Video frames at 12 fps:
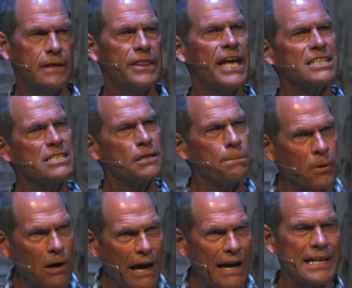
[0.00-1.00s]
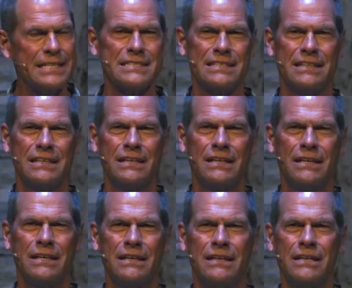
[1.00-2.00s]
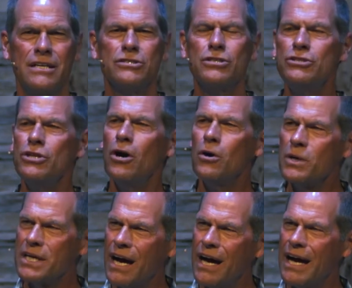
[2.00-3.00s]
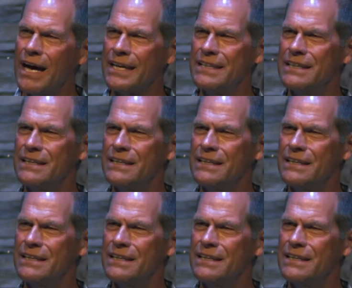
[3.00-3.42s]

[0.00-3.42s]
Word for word: That's the prize, to know God